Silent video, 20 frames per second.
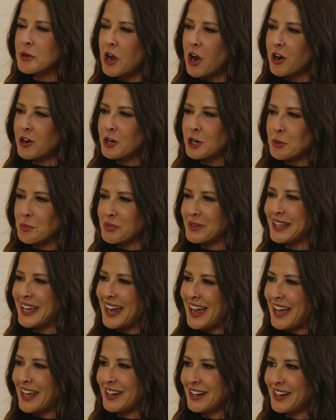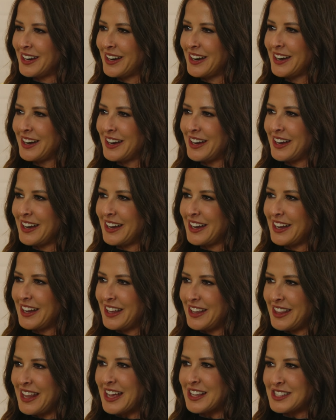to be harder to plant
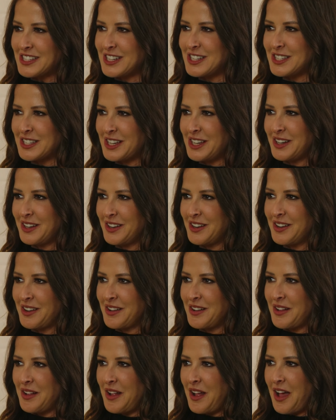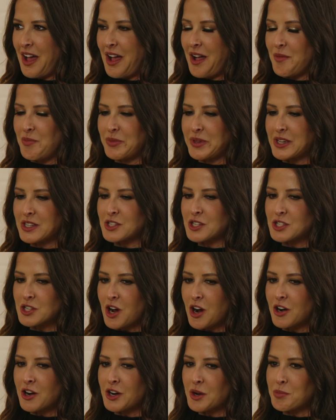in that season because it's
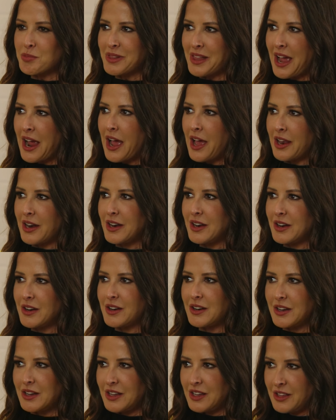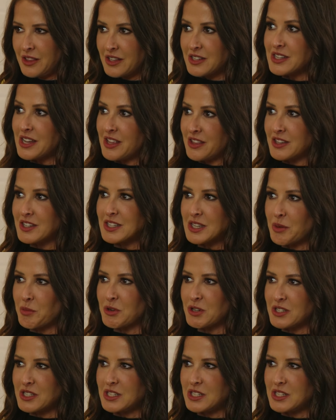harder to plant in the summer